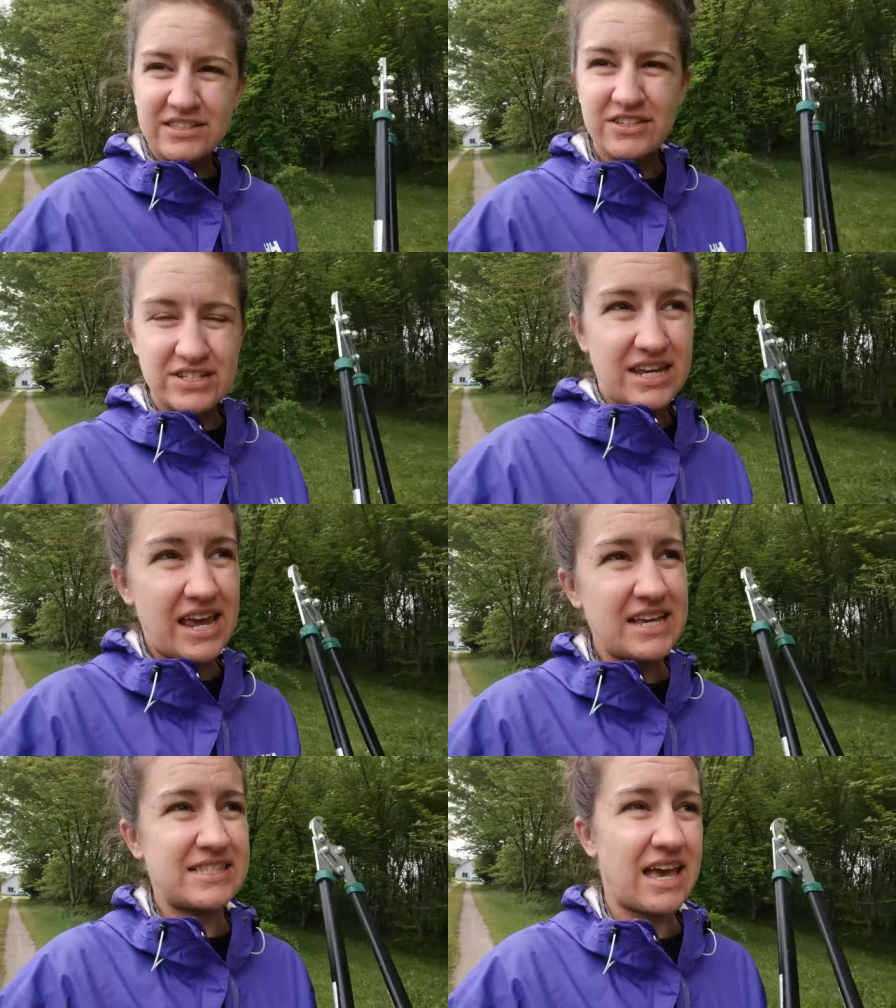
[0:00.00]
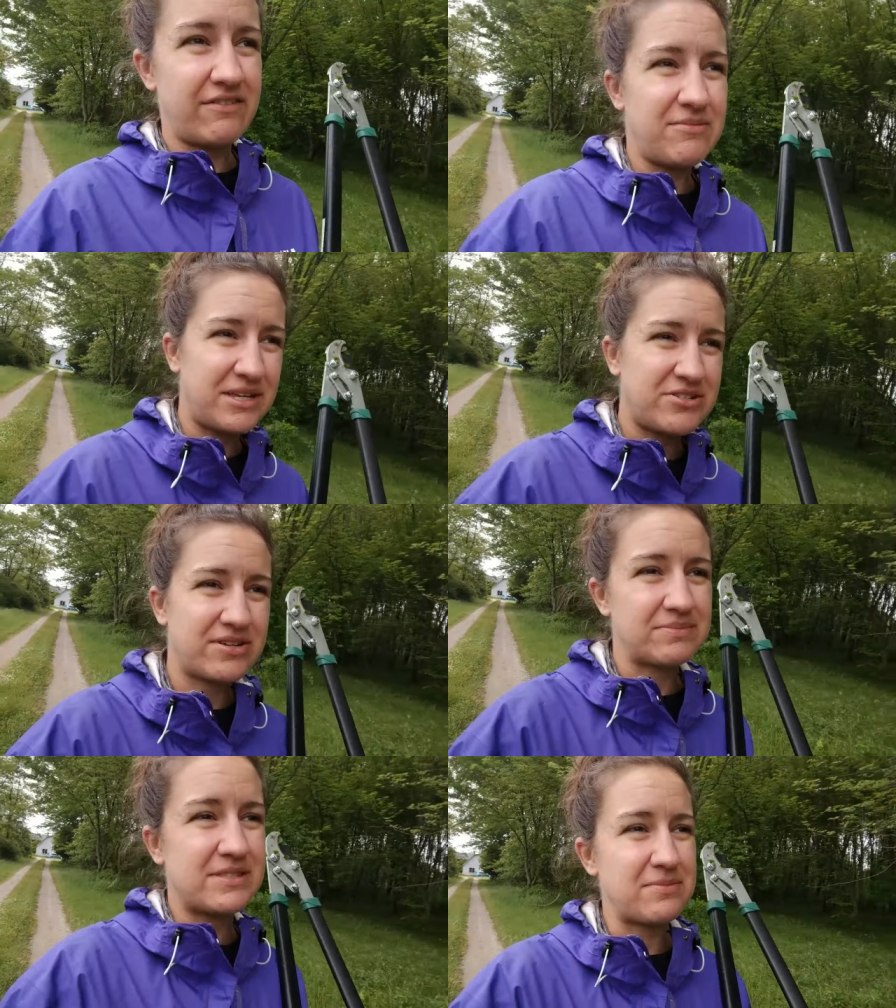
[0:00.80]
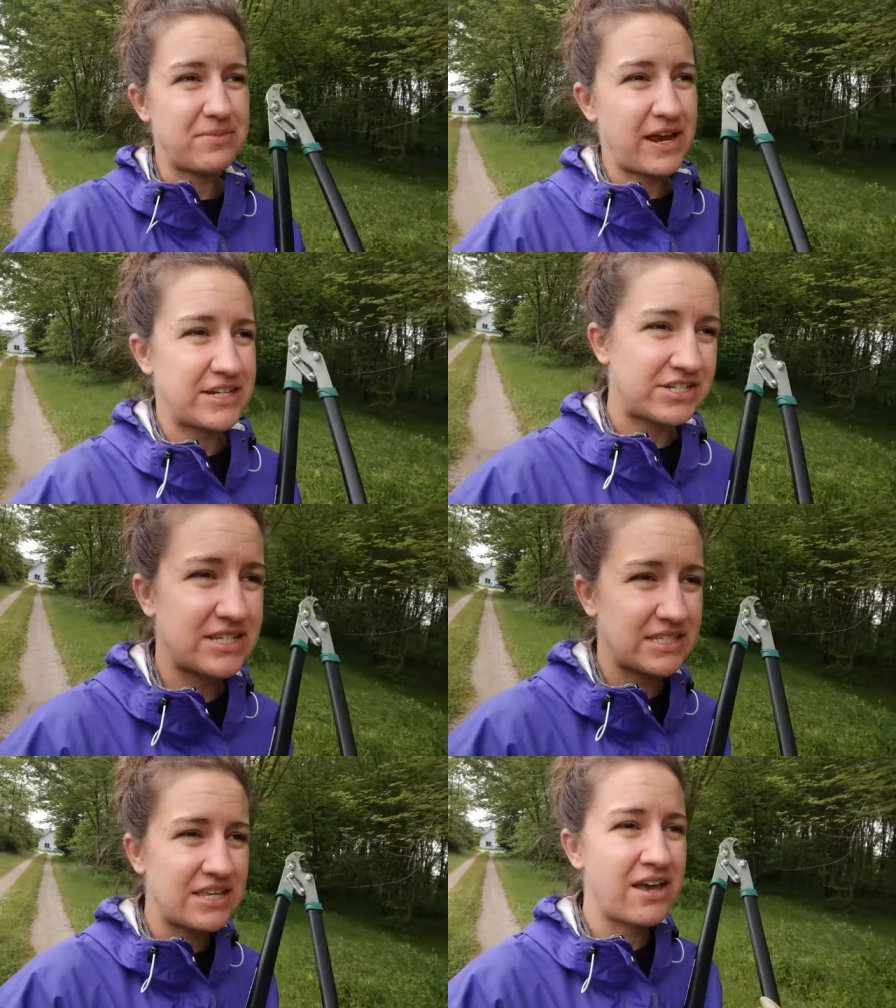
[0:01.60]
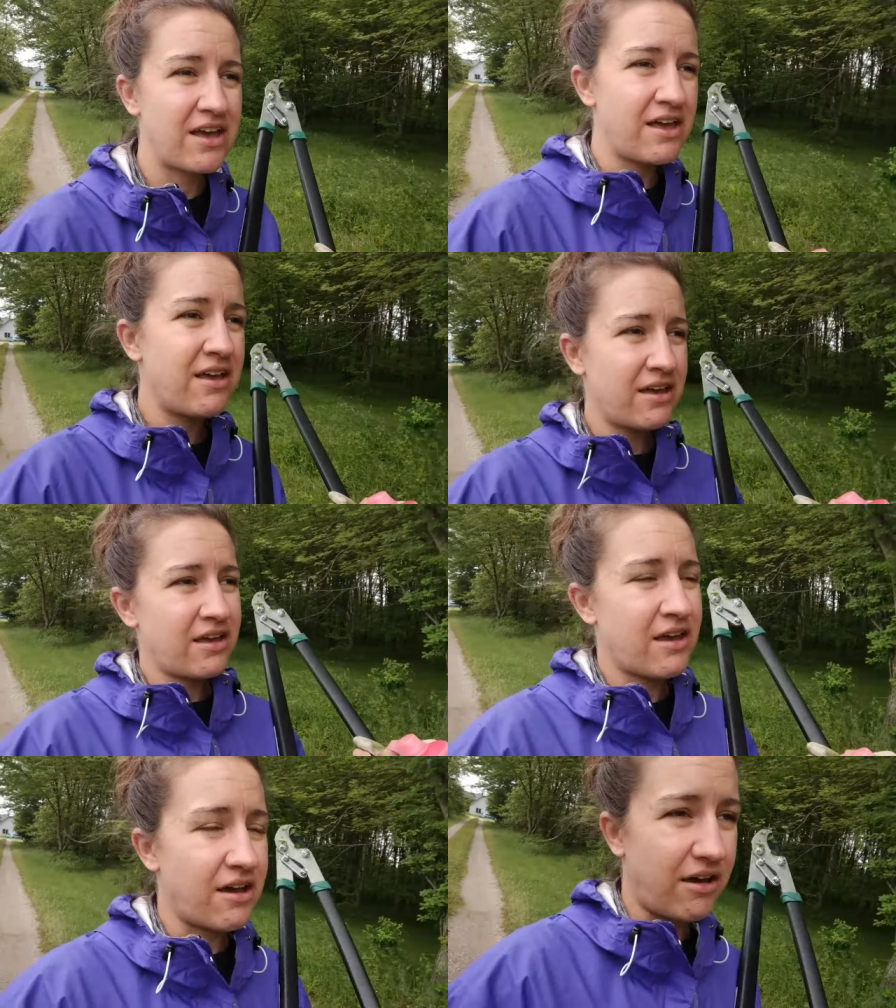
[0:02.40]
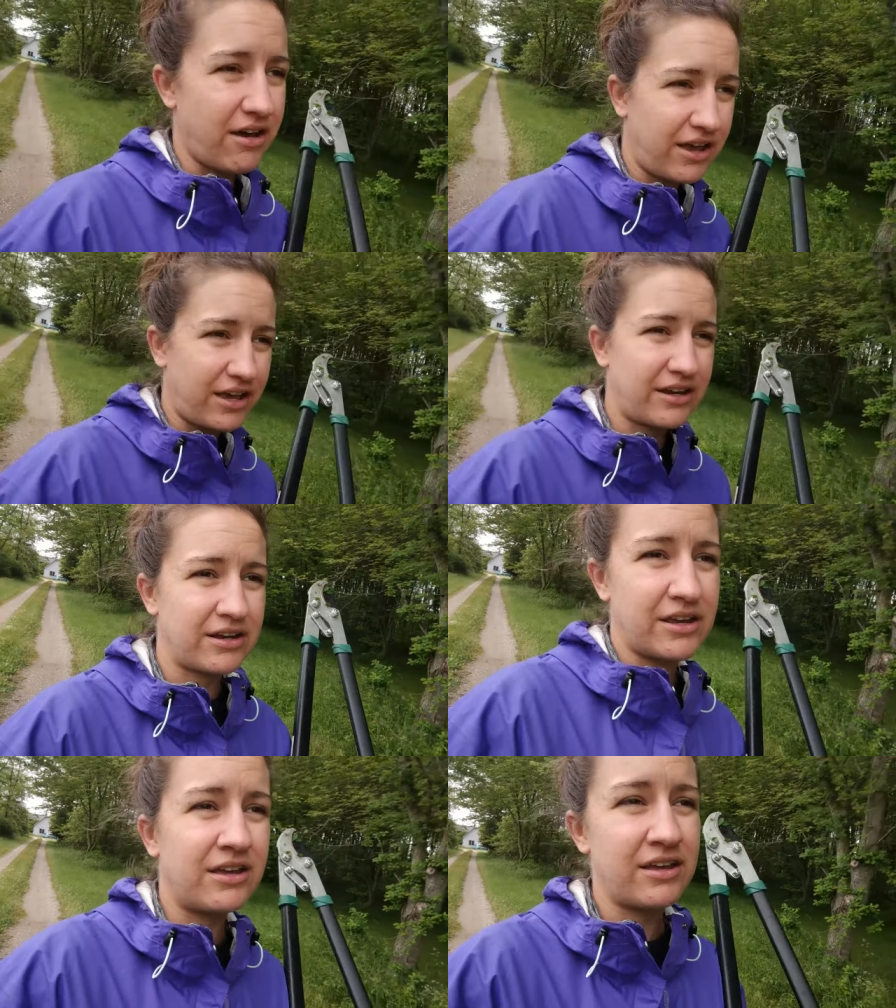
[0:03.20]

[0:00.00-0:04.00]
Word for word: So today he's having me trim some branches on